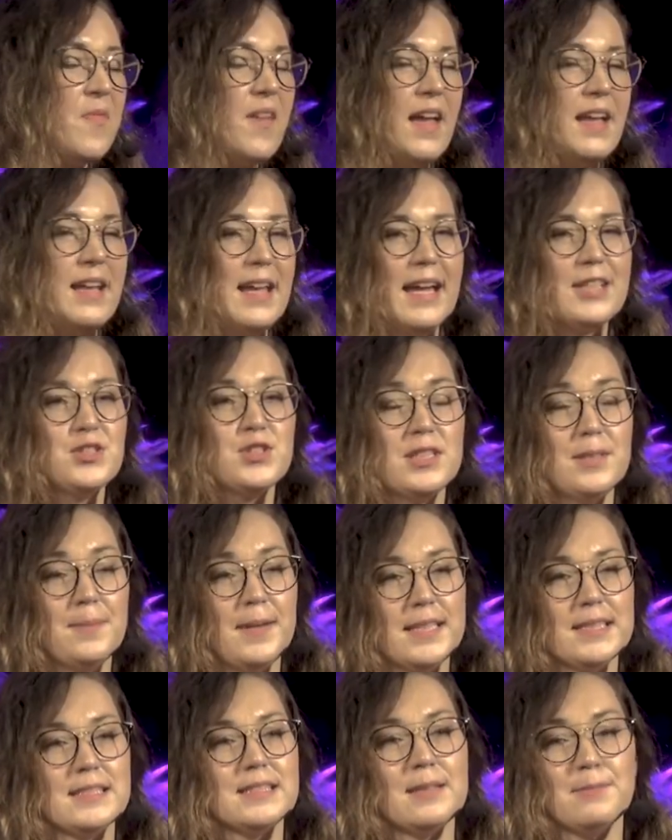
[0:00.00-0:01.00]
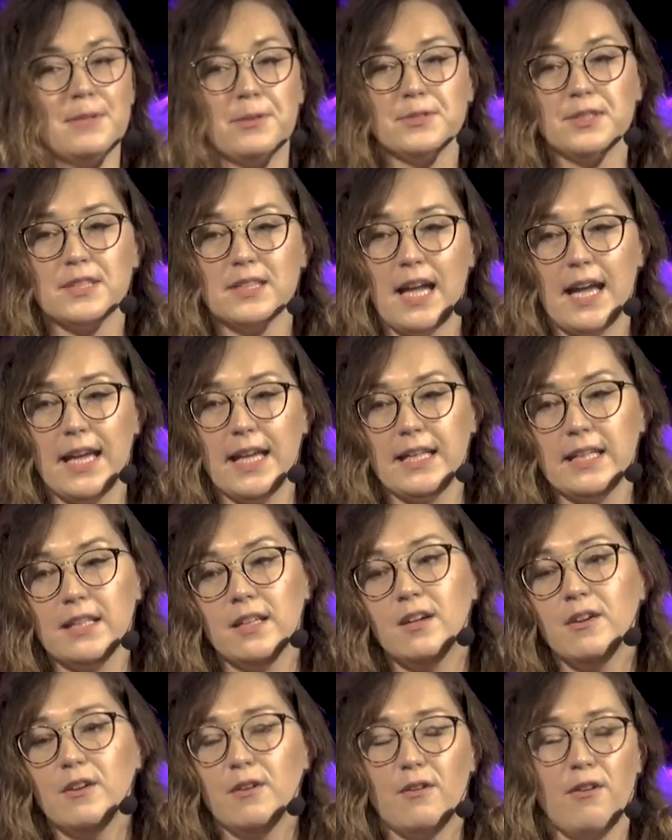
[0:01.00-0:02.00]
And actually, by the time I was
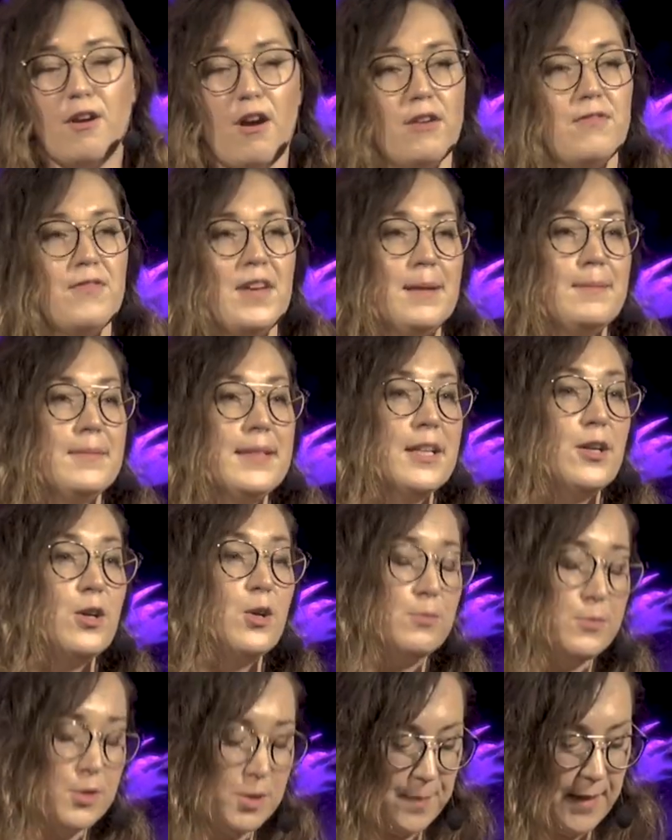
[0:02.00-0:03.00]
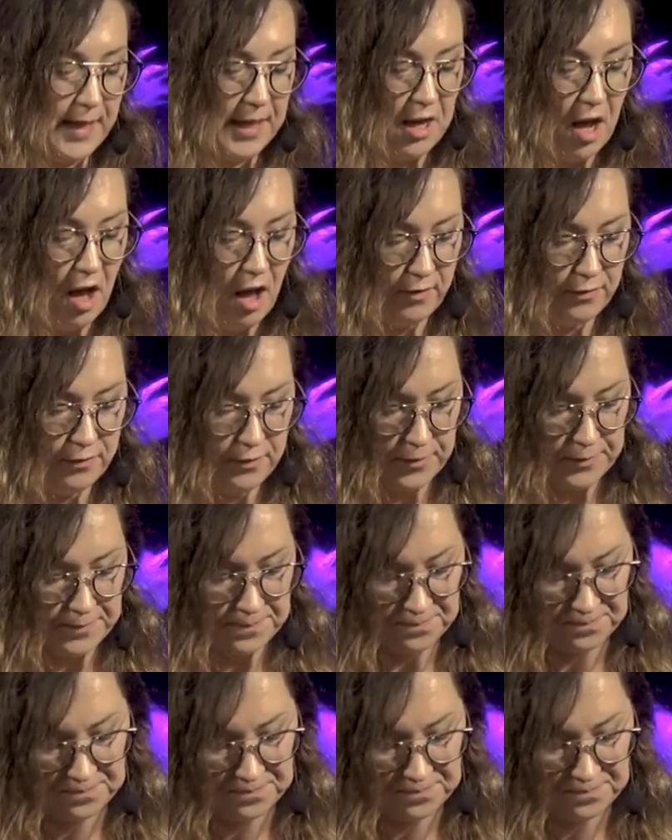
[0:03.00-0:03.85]
9, our family home was paid off.